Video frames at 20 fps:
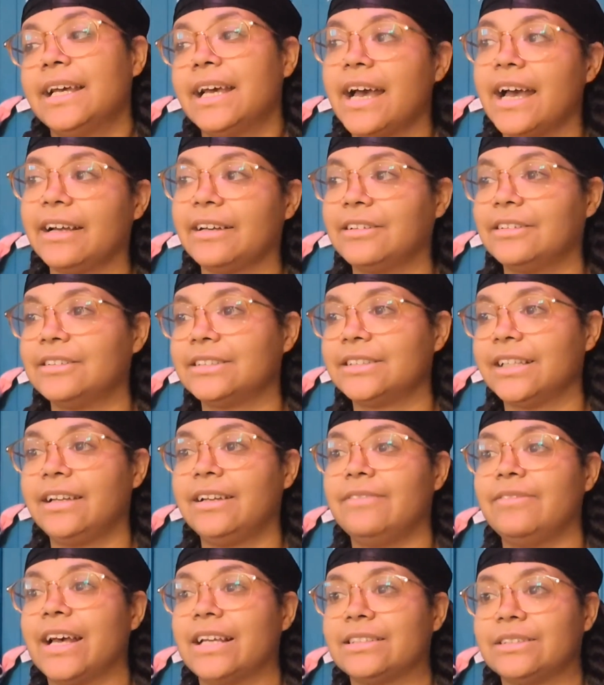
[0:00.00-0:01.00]
I can understand
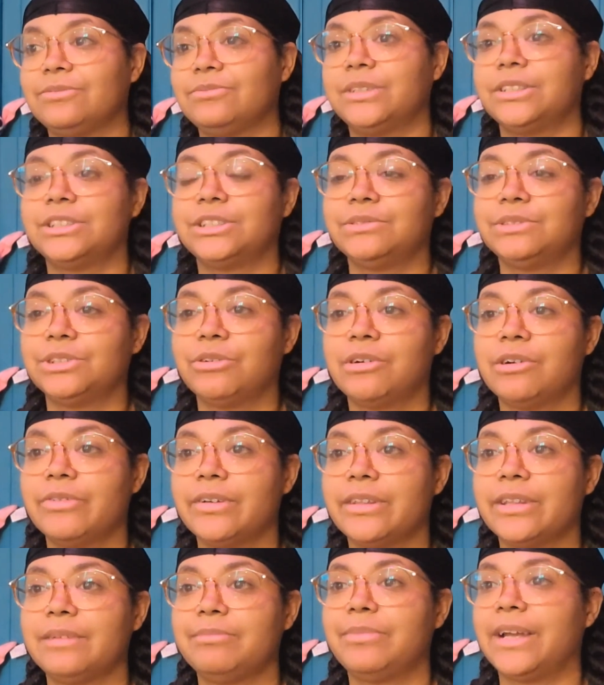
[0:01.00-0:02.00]
if that's where she was going
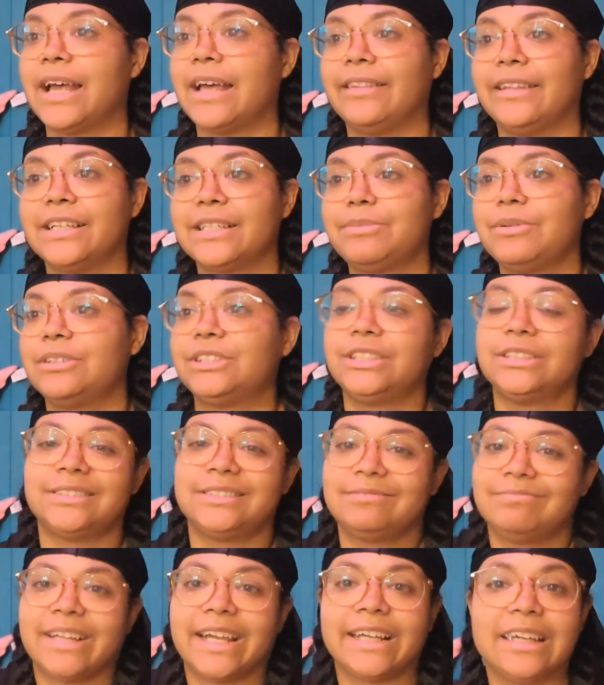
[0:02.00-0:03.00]
with it. But at this point,
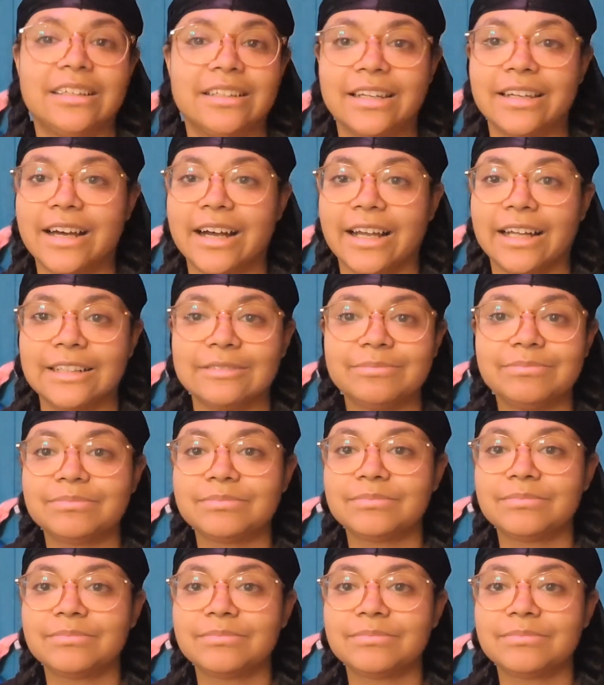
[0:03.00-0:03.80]
she's like in denial.